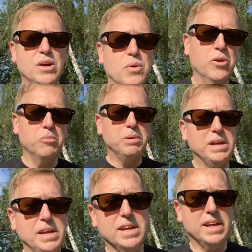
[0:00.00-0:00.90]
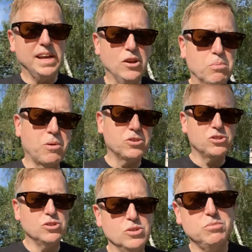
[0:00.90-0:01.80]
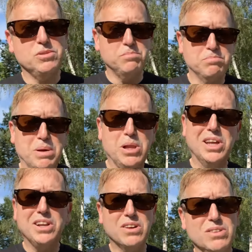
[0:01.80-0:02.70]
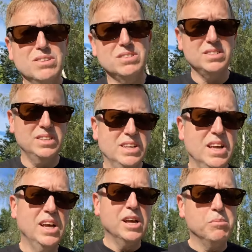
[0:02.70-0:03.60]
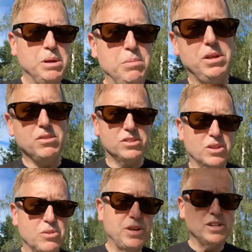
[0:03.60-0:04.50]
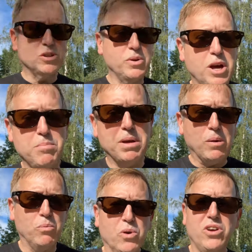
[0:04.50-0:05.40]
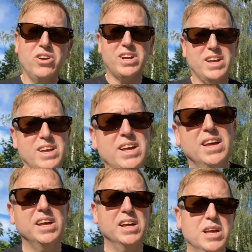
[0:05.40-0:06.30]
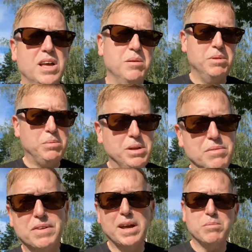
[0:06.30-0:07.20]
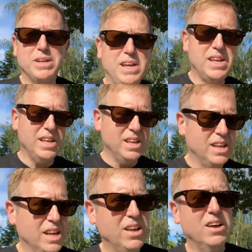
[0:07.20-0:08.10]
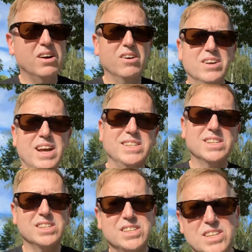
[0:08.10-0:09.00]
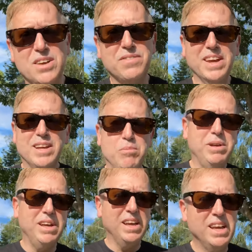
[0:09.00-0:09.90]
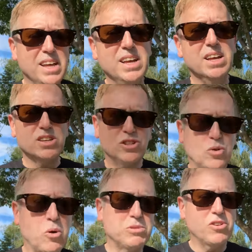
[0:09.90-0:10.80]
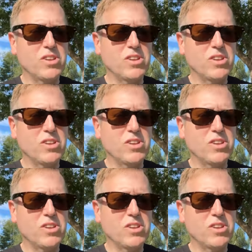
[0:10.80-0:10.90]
there'd be interpersonal, political, maybe there's other things going on at work, maybe in family, all kinds of stuff that could be storms in our